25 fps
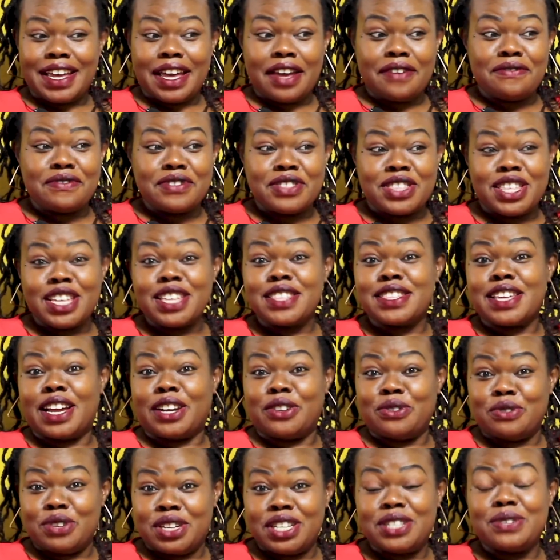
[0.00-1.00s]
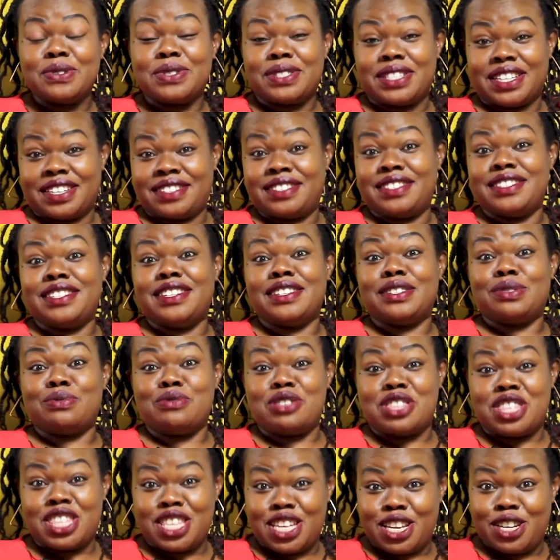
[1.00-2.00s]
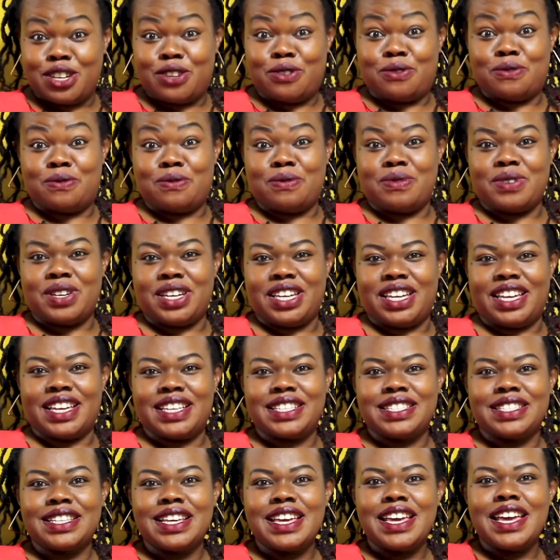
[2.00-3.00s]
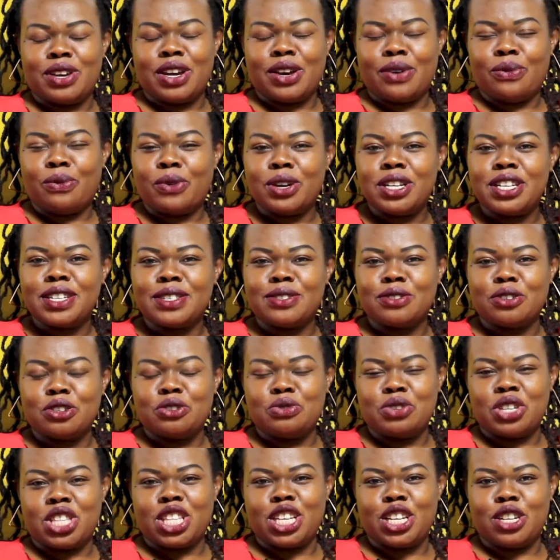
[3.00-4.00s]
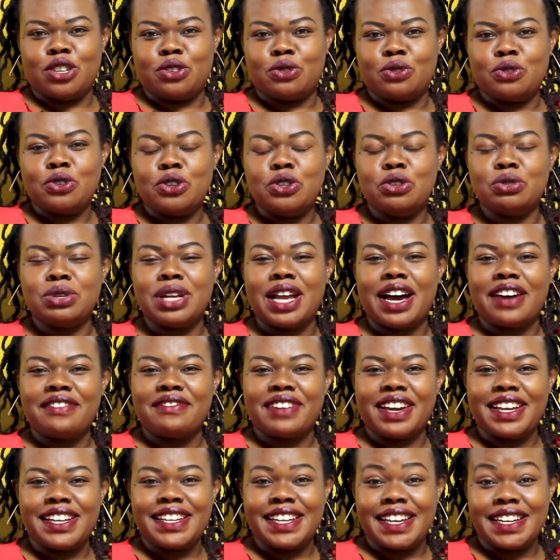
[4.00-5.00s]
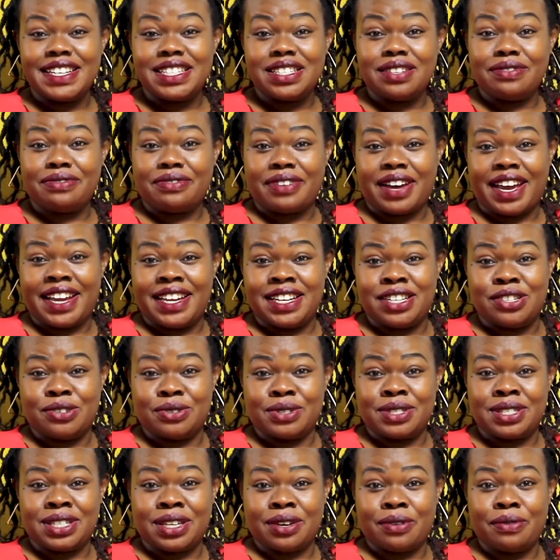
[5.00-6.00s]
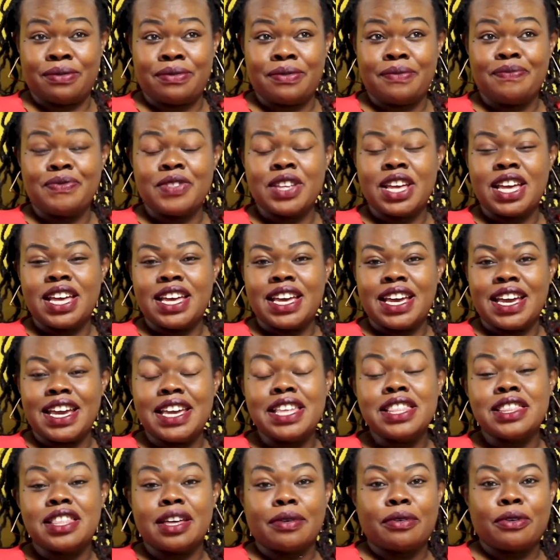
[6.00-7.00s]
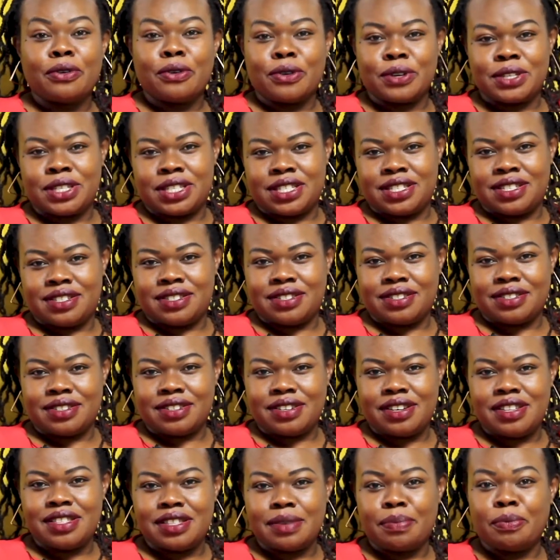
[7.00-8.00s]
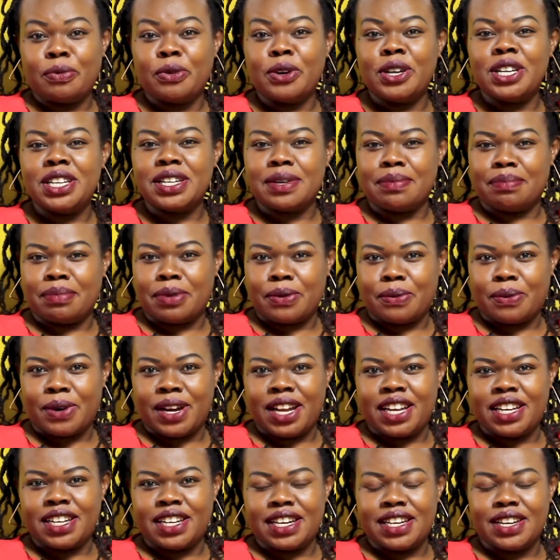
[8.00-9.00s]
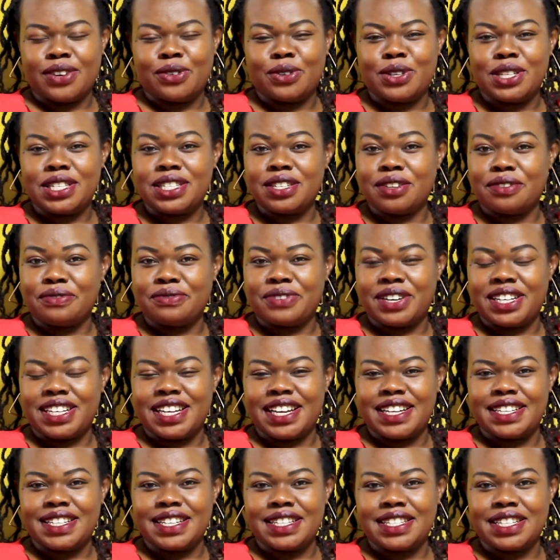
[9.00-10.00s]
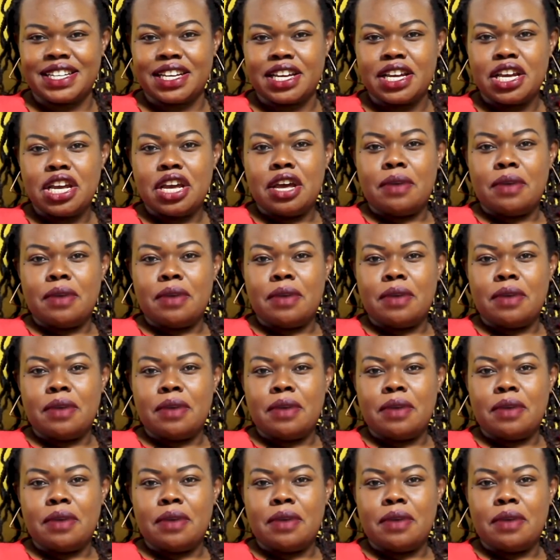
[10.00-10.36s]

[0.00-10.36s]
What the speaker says: Everything that you need to succeed is within you. Yes. What is not within you, you'll have identified yourself in the course, in the point number 1 on self identity.